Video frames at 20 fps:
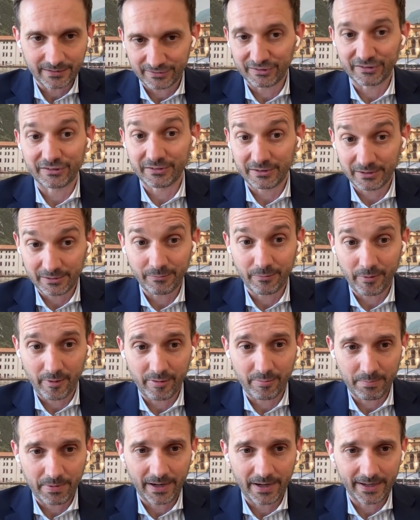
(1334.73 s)
Is it still
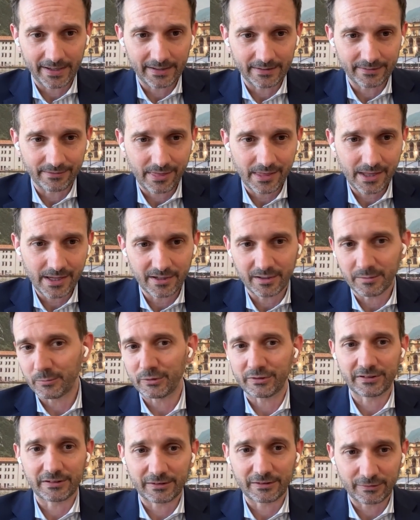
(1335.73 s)
worth buying Ethereum?
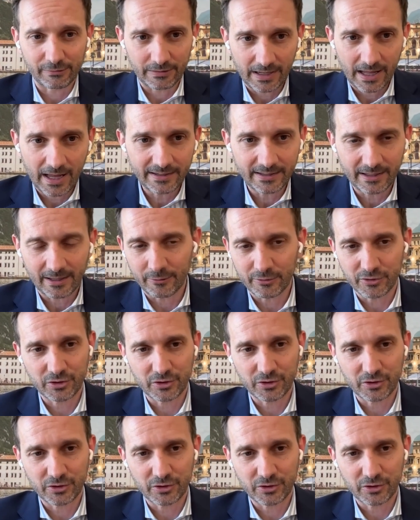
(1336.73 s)
Or is it Solana?